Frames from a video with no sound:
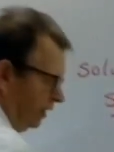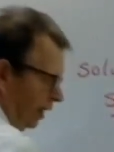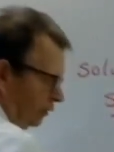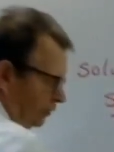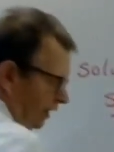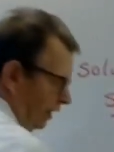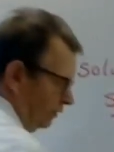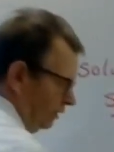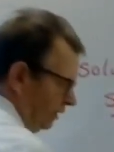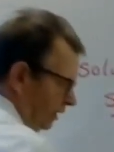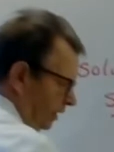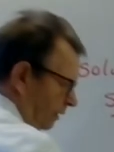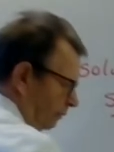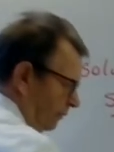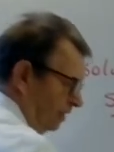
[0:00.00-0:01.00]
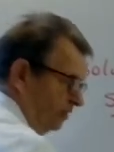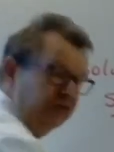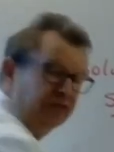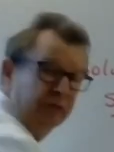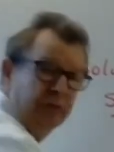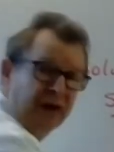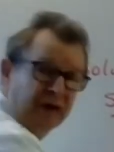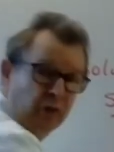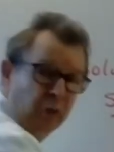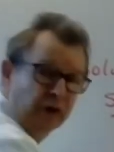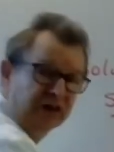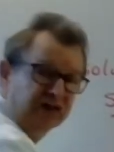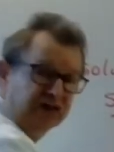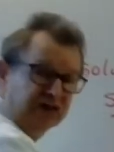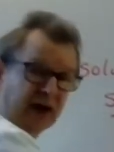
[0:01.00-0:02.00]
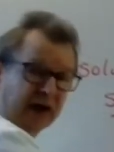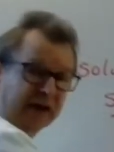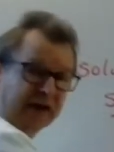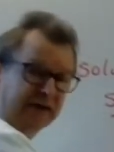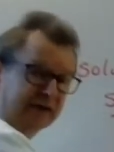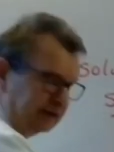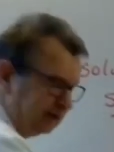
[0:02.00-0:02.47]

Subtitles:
go down here. It doesn't matter which side,